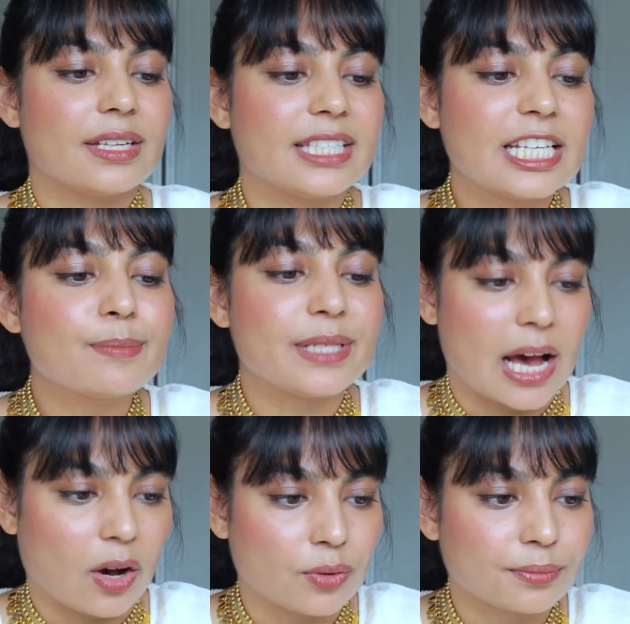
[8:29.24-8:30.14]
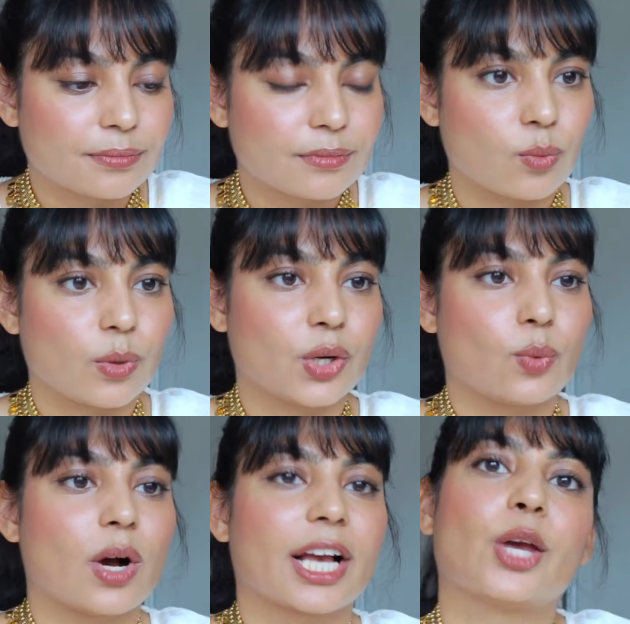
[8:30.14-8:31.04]
deep down, when you're
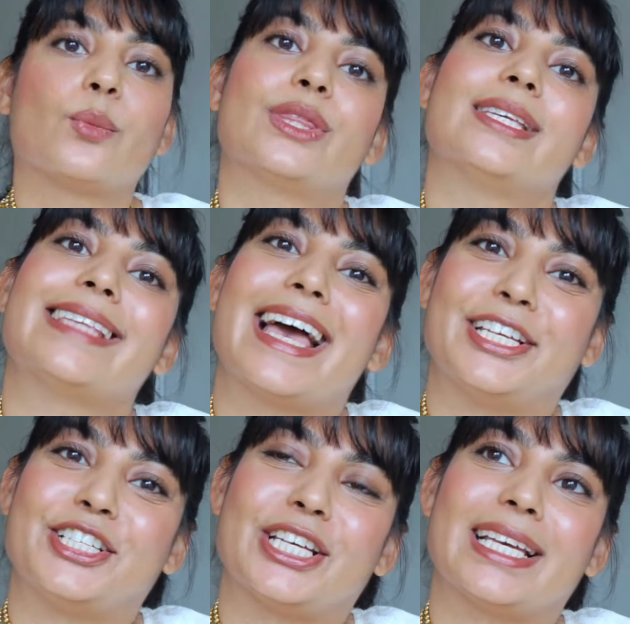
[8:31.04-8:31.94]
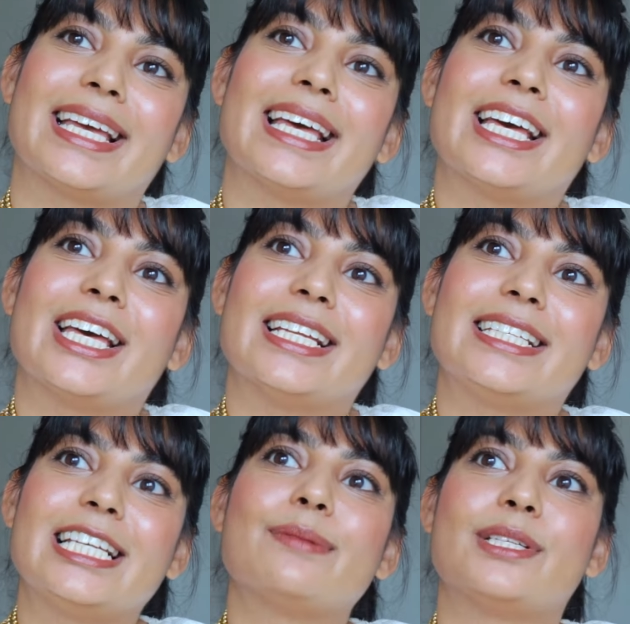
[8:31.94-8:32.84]
working with this energy,
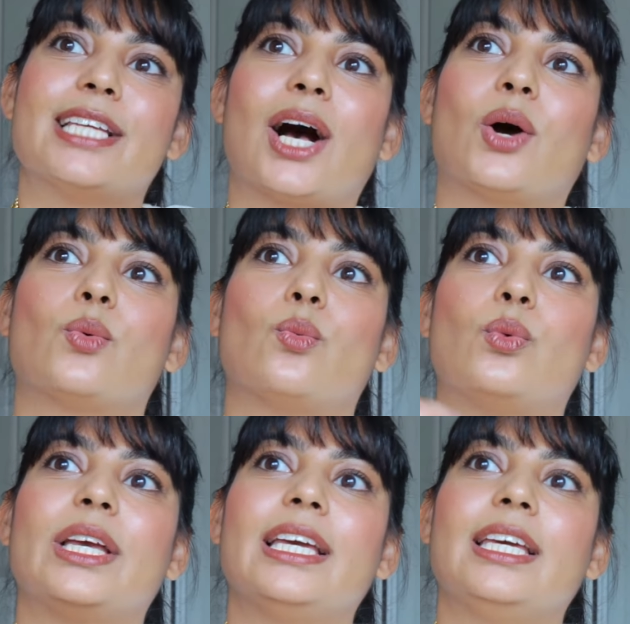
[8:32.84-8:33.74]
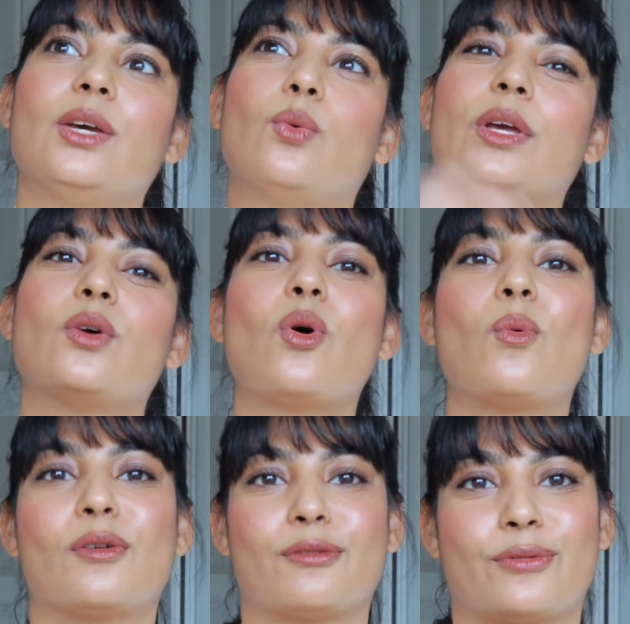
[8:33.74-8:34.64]
deep down we we all
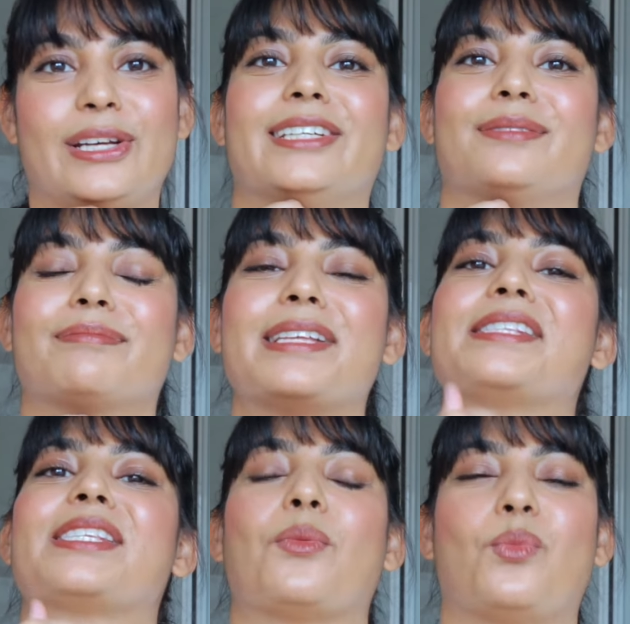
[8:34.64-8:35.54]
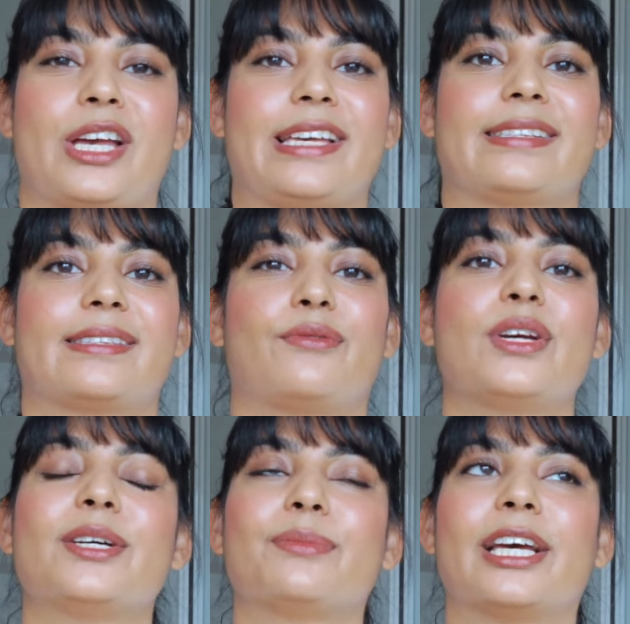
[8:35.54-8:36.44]
want freedom in some ways.
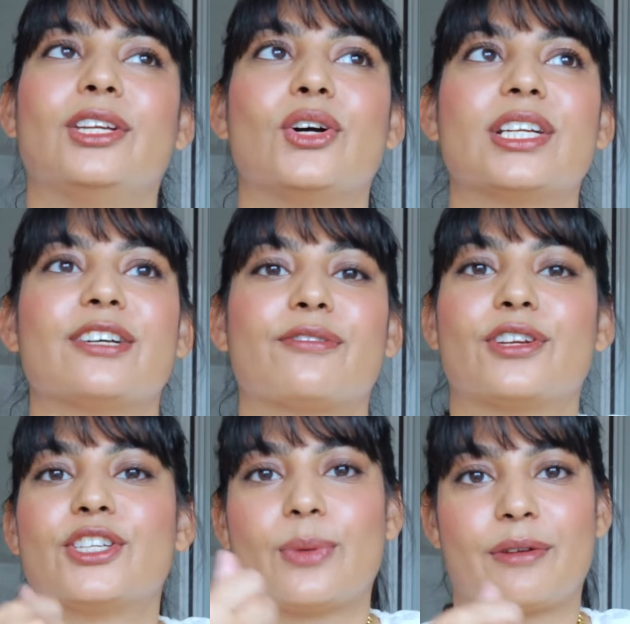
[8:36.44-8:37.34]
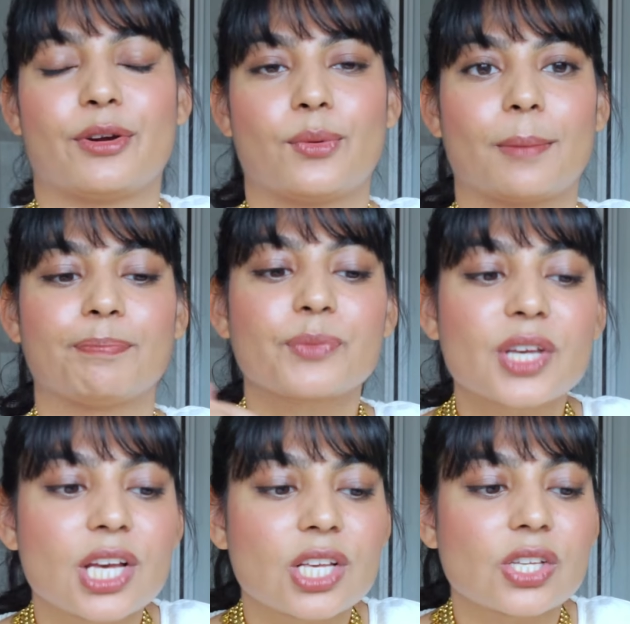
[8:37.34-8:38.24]
Freedom can look different to everyone.
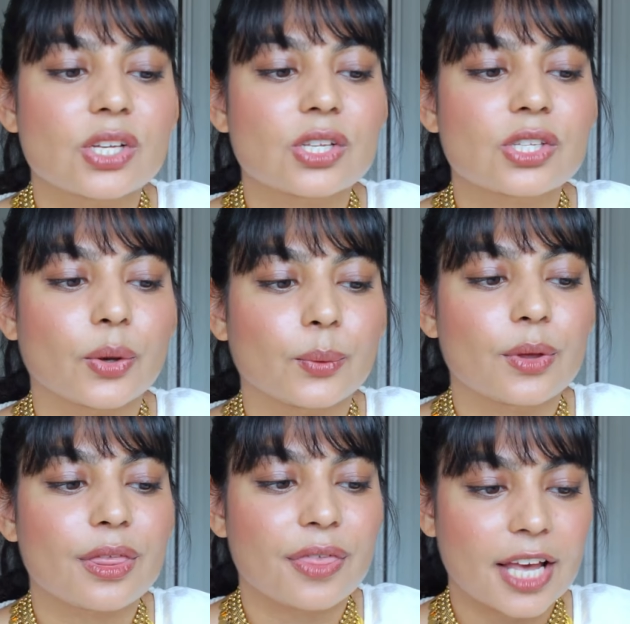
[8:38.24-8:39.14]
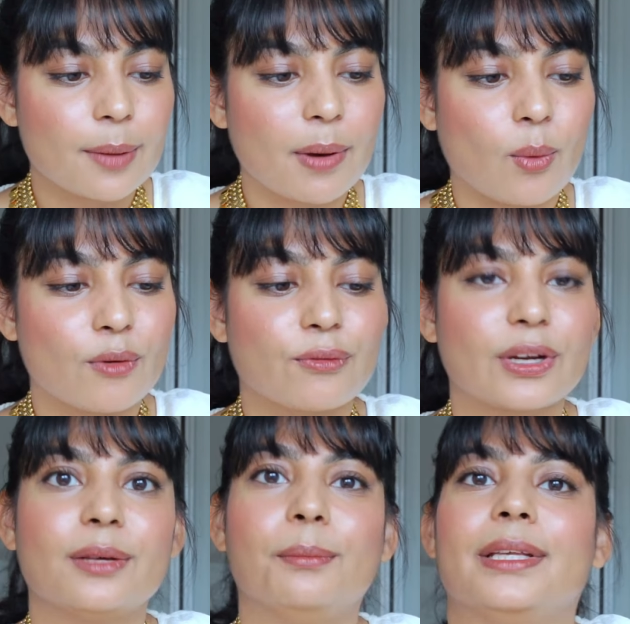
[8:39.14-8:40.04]
So think about what
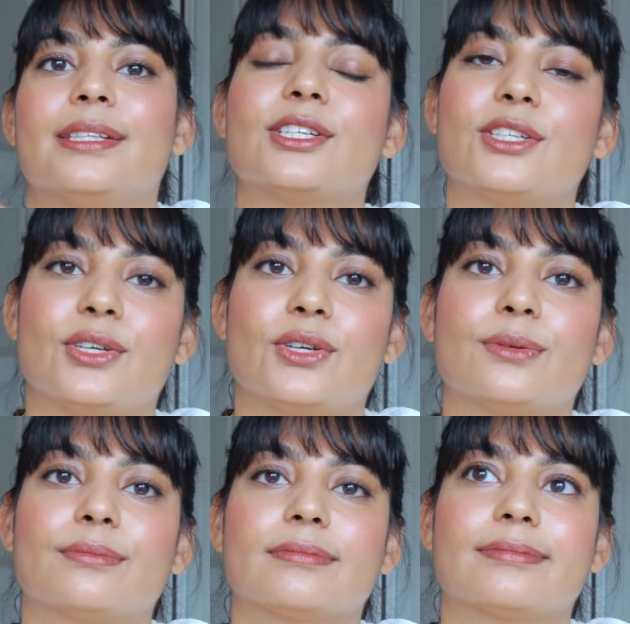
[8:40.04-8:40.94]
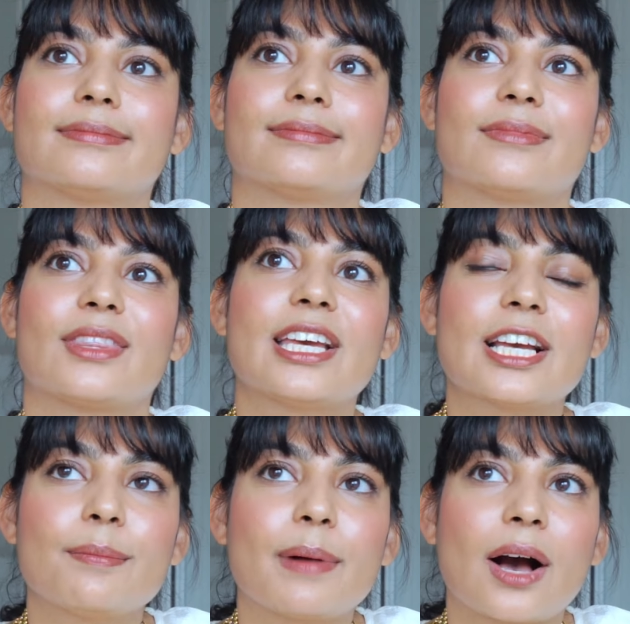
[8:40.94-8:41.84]
freedom means to you
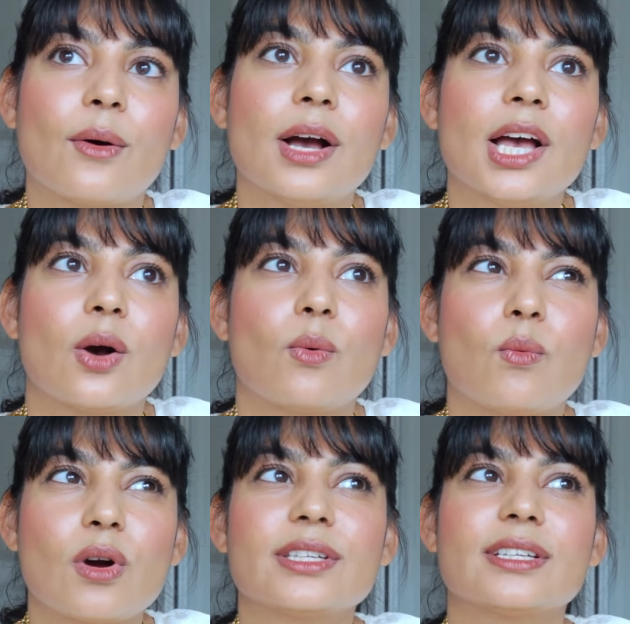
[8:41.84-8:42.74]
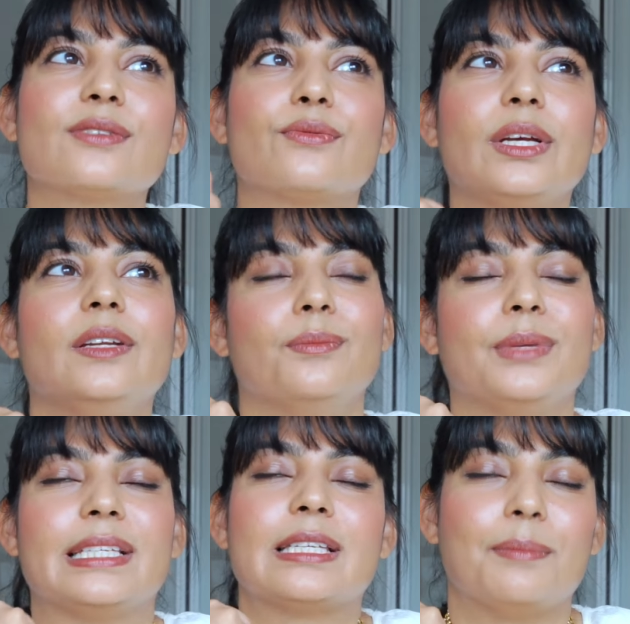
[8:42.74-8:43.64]
think about what does freedom
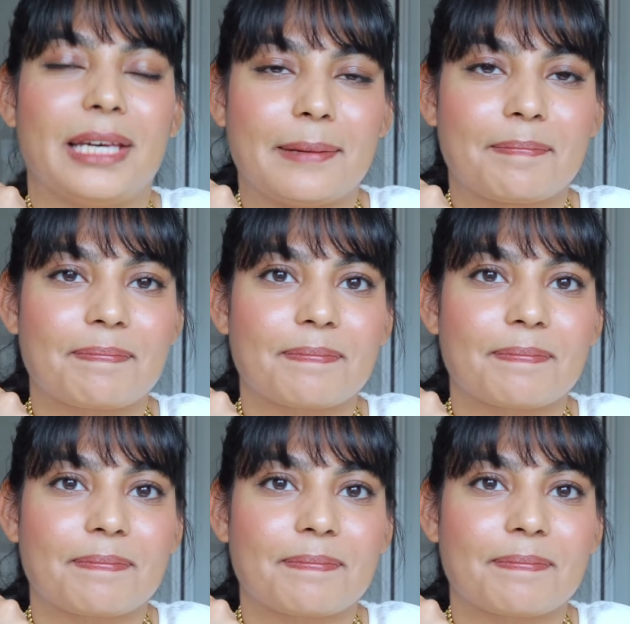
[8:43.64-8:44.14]
mean to me?